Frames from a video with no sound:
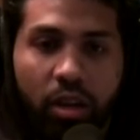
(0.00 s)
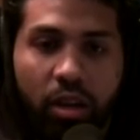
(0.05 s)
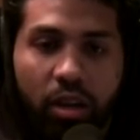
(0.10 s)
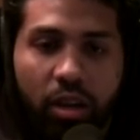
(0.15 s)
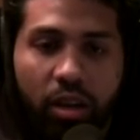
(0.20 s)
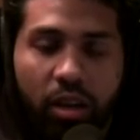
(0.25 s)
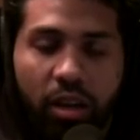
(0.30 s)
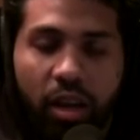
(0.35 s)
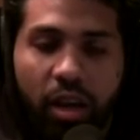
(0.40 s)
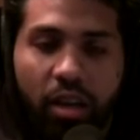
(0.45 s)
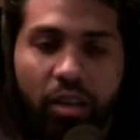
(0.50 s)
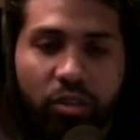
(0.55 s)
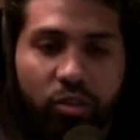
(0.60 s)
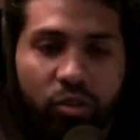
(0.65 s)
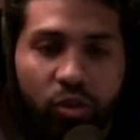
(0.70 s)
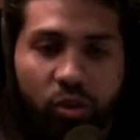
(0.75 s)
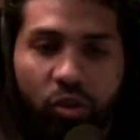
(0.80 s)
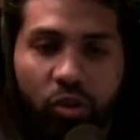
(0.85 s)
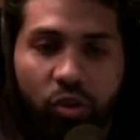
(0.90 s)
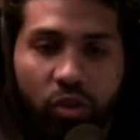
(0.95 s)
uh had a
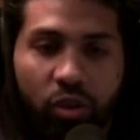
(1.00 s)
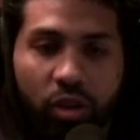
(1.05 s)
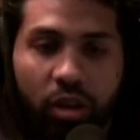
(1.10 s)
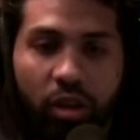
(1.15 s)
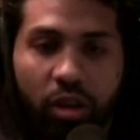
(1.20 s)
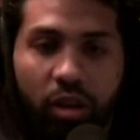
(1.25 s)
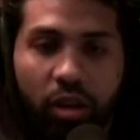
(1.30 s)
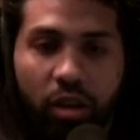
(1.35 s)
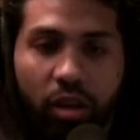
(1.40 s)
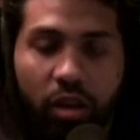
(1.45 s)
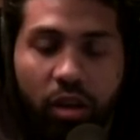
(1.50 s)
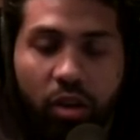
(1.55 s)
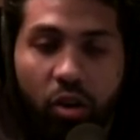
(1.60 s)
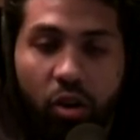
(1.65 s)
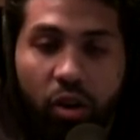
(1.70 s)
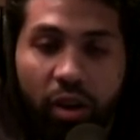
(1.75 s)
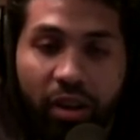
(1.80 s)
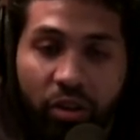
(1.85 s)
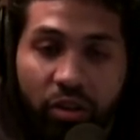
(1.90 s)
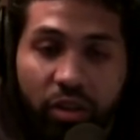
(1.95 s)
song uh,
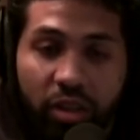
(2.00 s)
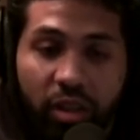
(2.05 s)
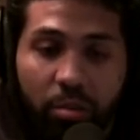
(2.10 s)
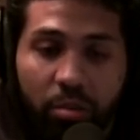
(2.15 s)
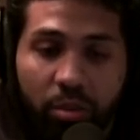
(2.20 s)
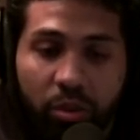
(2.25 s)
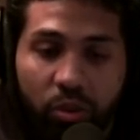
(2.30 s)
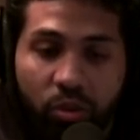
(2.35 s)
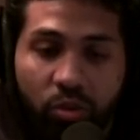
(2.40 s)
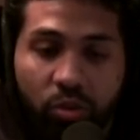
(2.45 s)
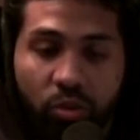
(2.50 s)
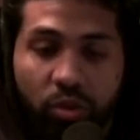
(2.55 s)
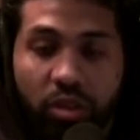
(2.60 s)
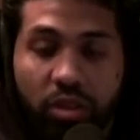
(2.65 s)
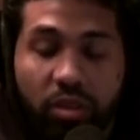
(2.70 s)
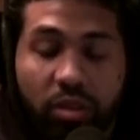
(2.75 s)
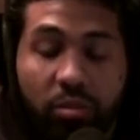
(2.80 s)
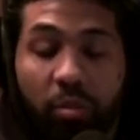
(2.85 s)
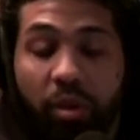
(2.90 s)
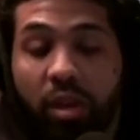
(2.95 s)
called Inner City Blues,
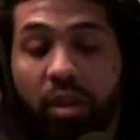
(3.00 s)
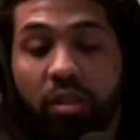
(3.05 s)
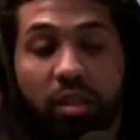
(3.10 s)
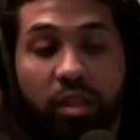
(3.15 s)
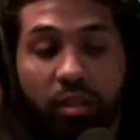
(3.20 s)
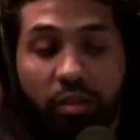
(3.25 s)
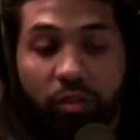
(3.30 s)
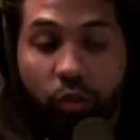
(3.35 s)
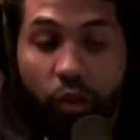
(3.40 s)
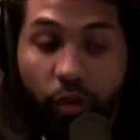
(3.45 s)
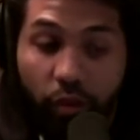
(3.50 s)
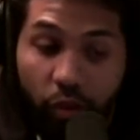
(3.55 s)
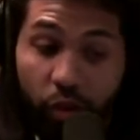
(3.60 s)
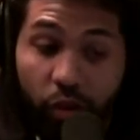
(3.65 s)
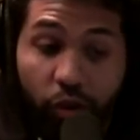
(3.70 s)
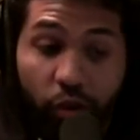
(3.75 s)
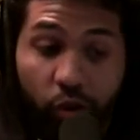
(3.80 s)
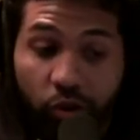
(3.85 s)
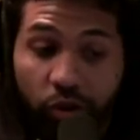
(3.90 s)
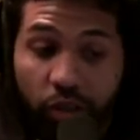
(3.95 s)
which is amazing. If you haven't
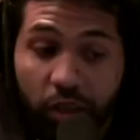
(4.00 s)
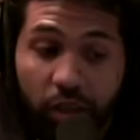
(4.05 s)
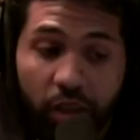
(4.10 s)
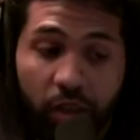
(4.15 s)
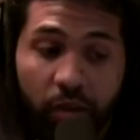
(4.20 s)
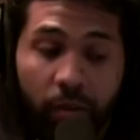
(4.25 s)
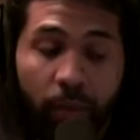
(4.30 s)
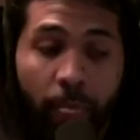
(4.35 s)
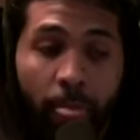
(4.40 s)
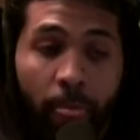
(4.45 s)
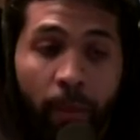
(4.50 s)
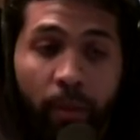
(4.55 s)
heard it, go check it out.